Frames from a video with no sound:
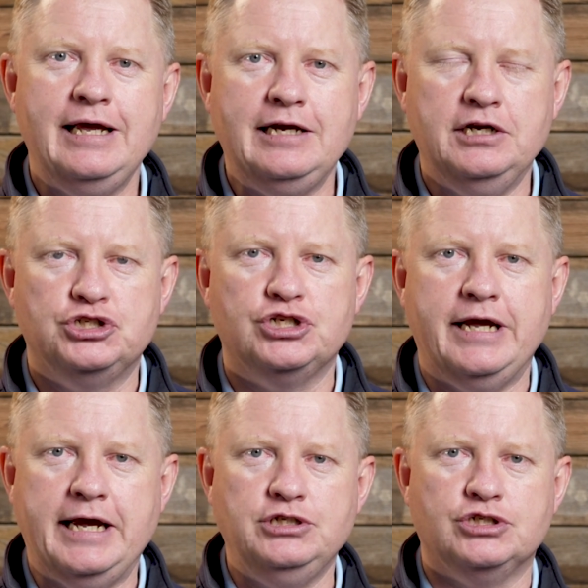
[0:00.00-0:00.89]
ignition
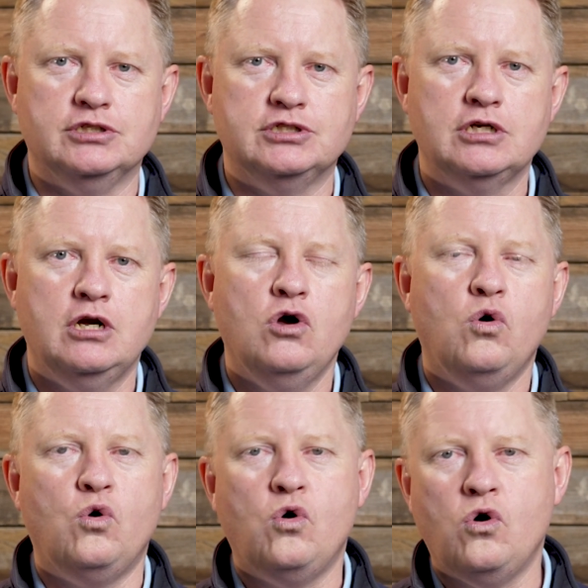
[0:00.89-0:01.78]
engines,
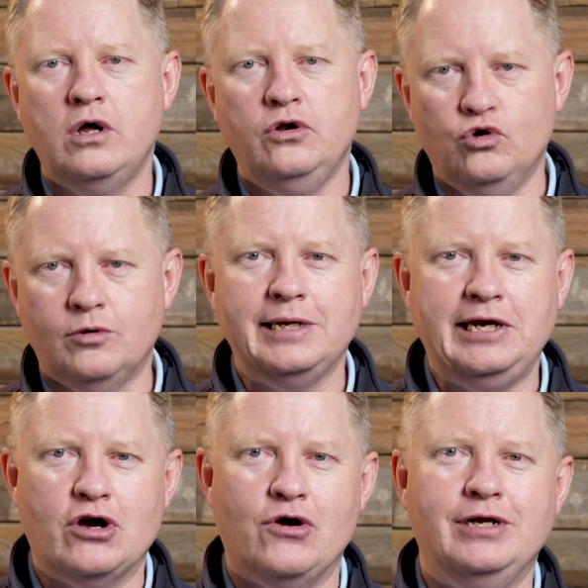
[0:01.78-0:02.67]
or normally
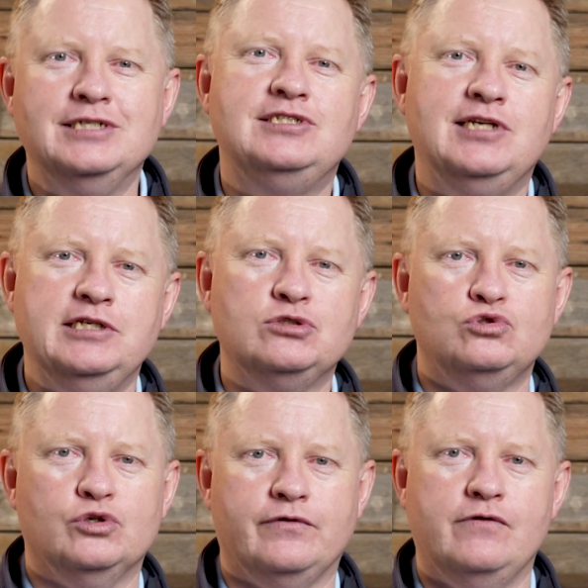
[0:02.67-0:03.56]
known as
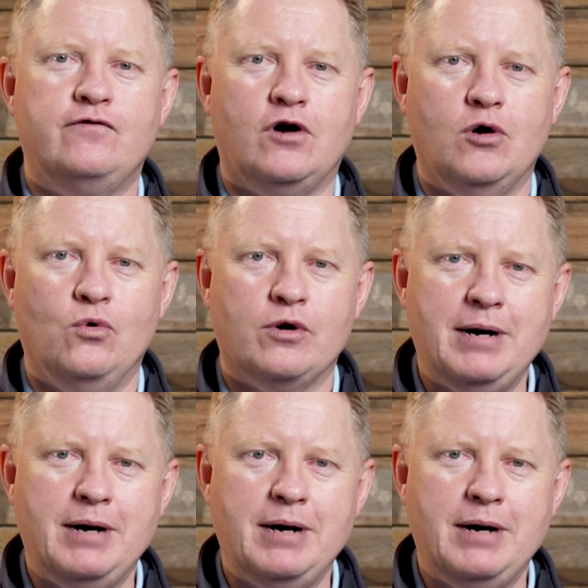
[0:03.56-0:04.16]
diesel-driven firewater